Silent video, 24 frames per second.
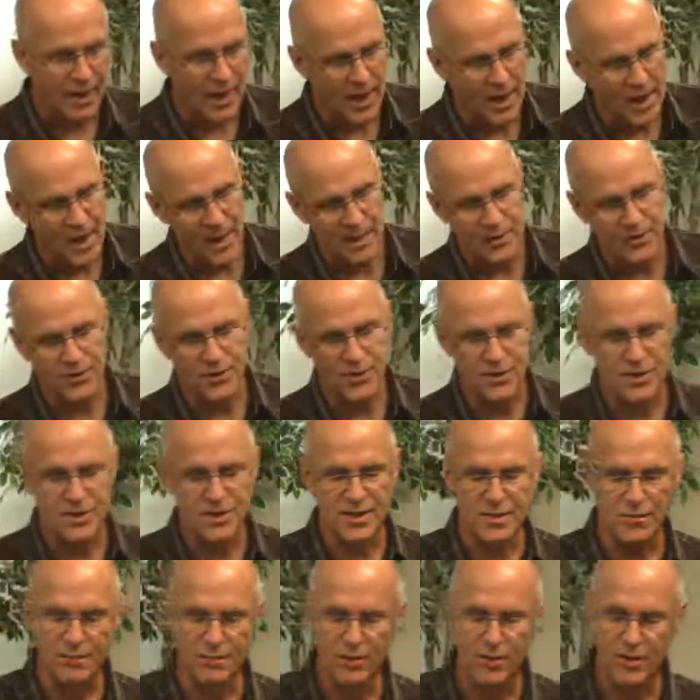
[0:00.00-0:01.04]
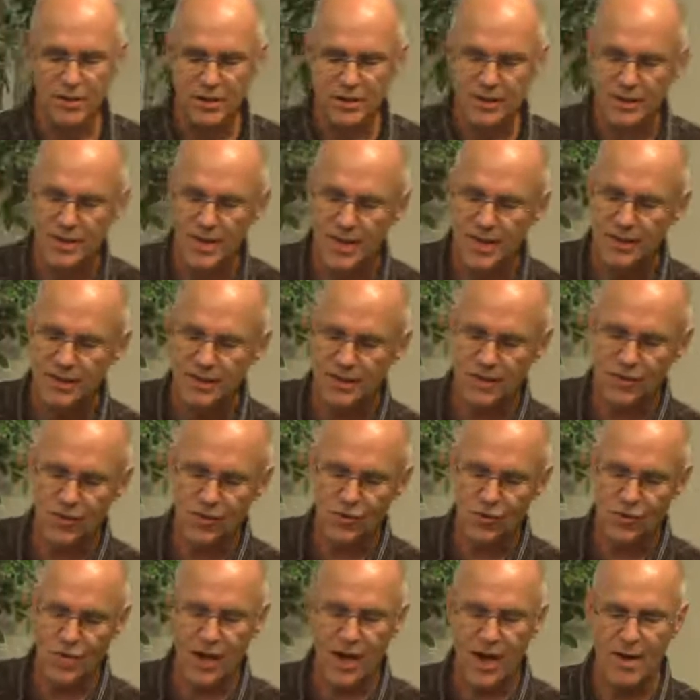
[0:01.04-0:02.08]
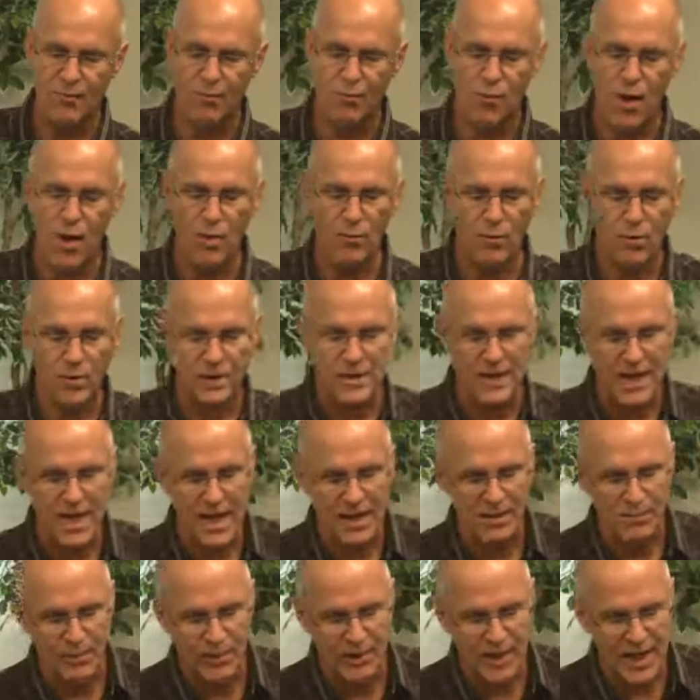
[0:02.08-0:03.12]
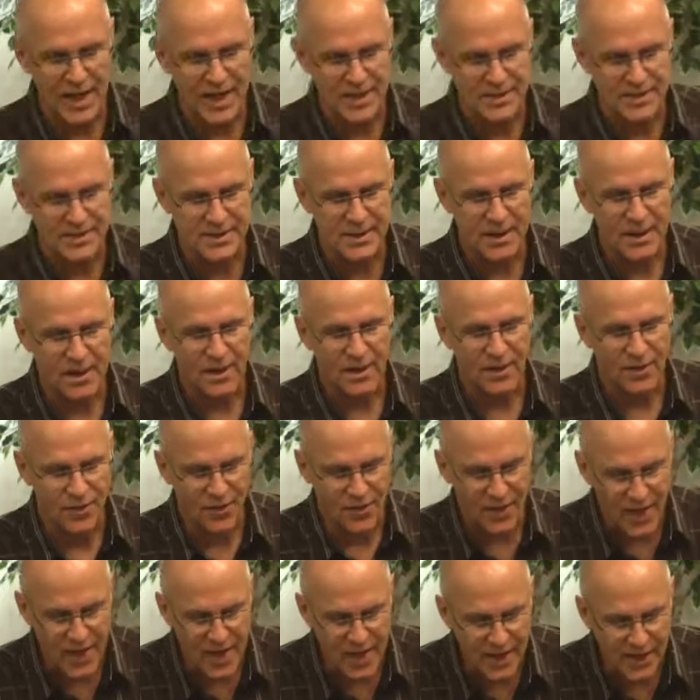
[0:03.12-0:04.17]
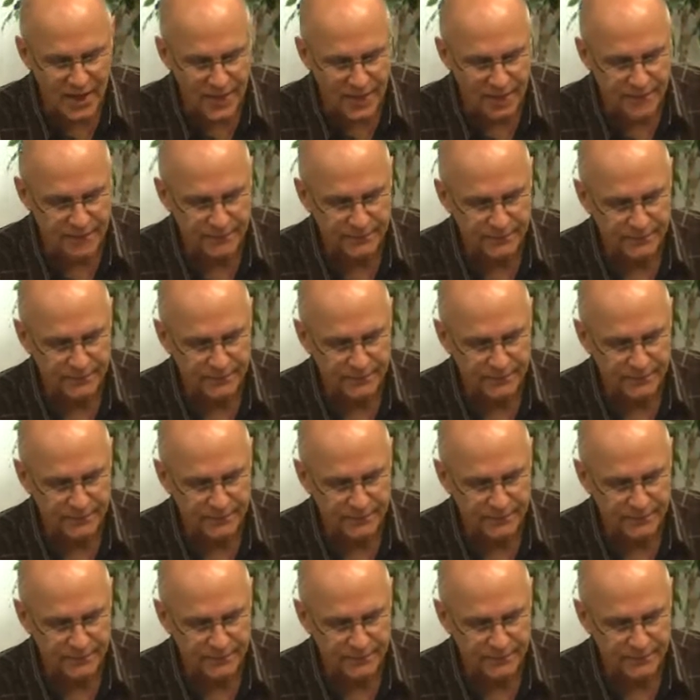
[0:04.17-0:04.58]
And the symbols describe what will take place then.